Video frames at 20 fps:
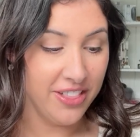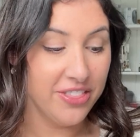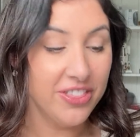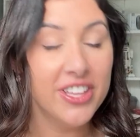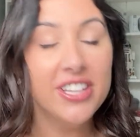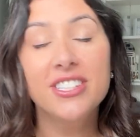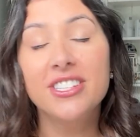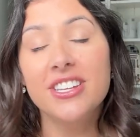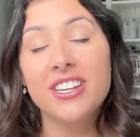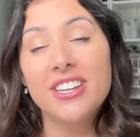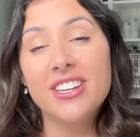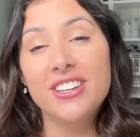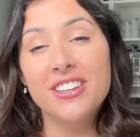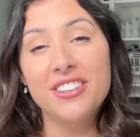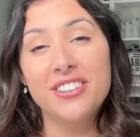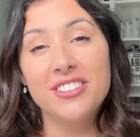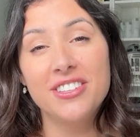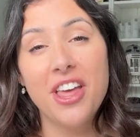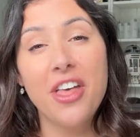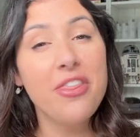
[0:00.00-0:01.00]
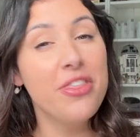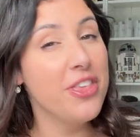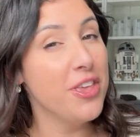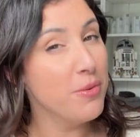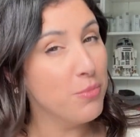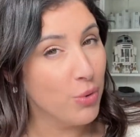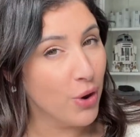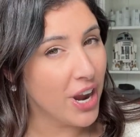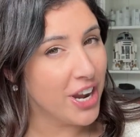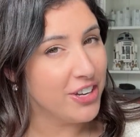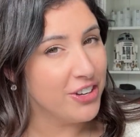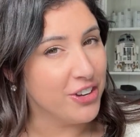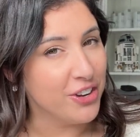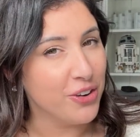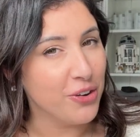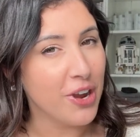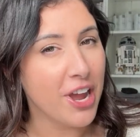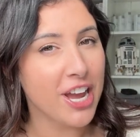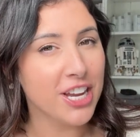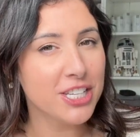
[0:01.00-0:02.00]
This is the brand
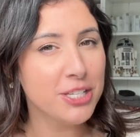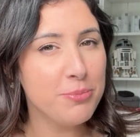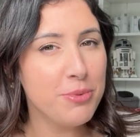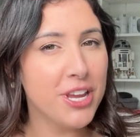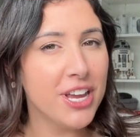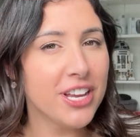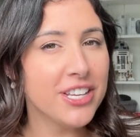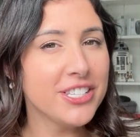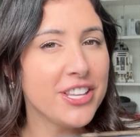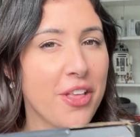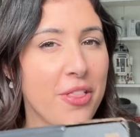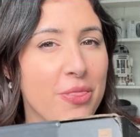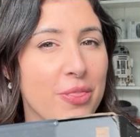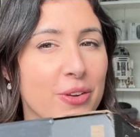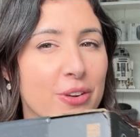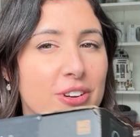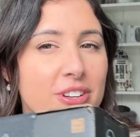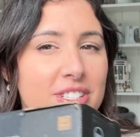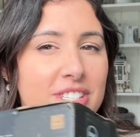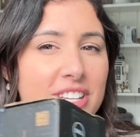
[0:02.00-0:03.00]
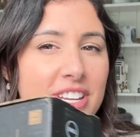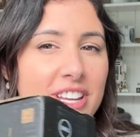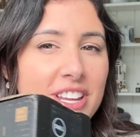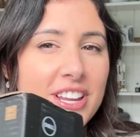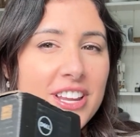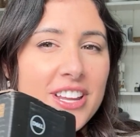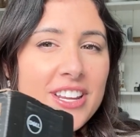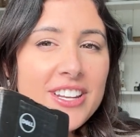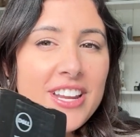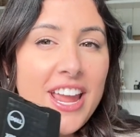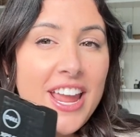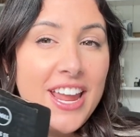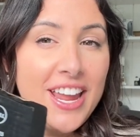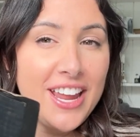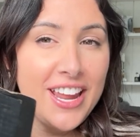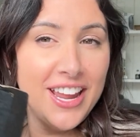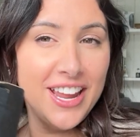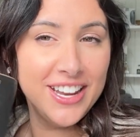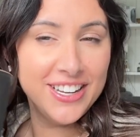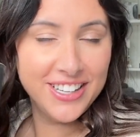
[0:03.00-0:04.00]
new X P S thirteen
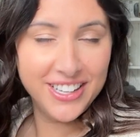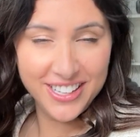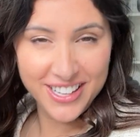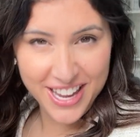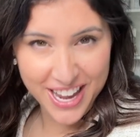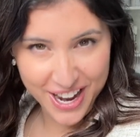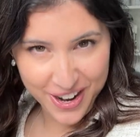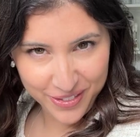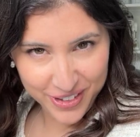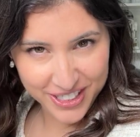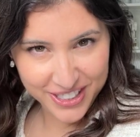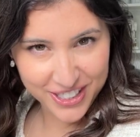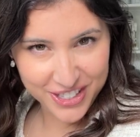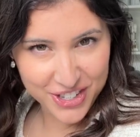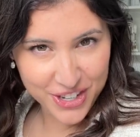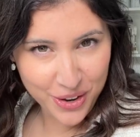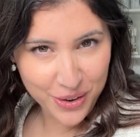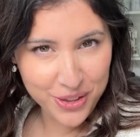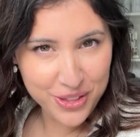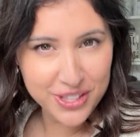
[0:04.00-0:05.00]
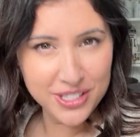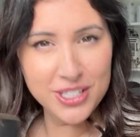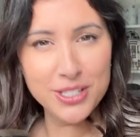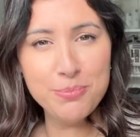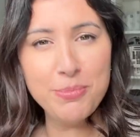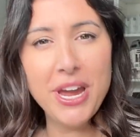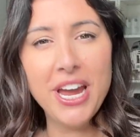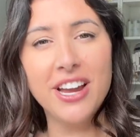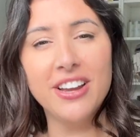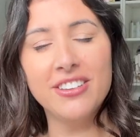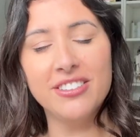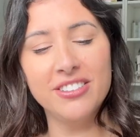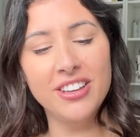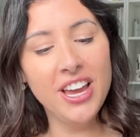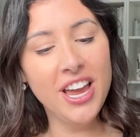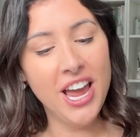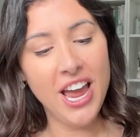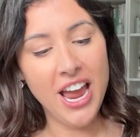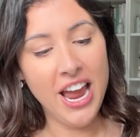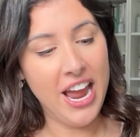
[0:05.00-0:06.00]
and I can't wait to show you the specs
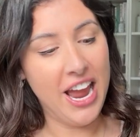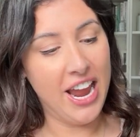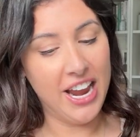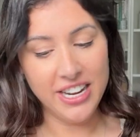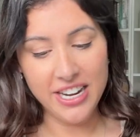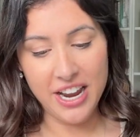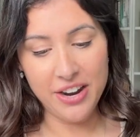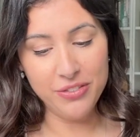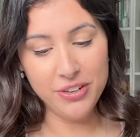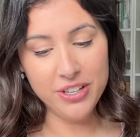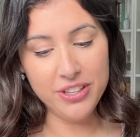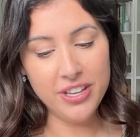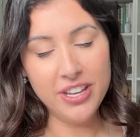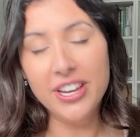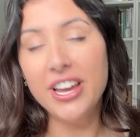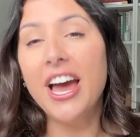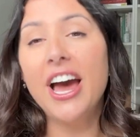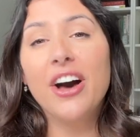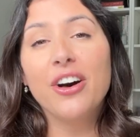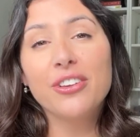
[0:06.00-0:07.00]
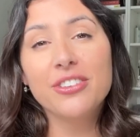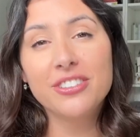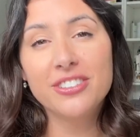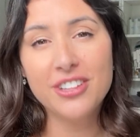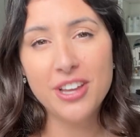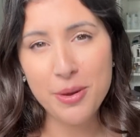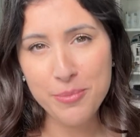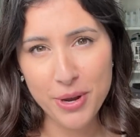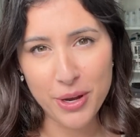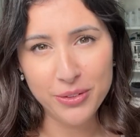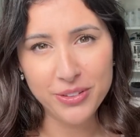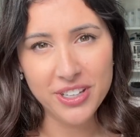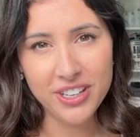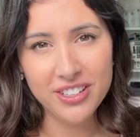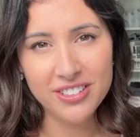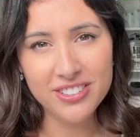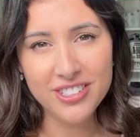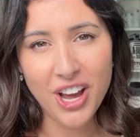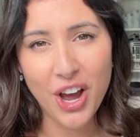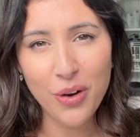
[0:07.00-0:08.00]
and everything else about
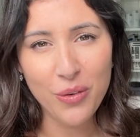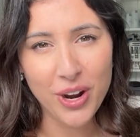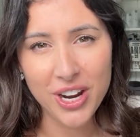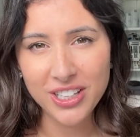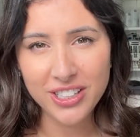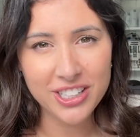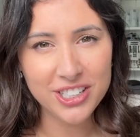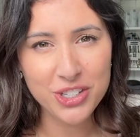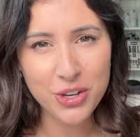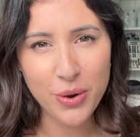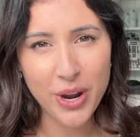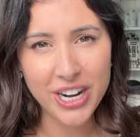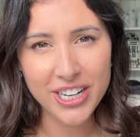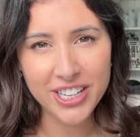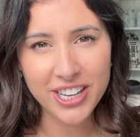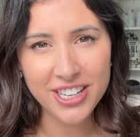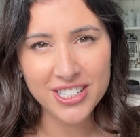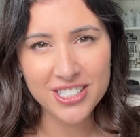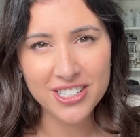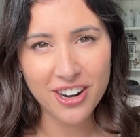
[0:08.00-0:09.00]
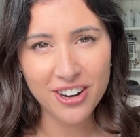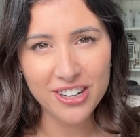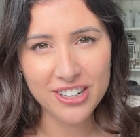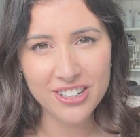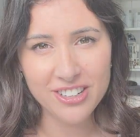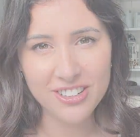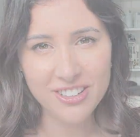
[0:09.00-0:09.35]
this. All right, let's go ahead and get started.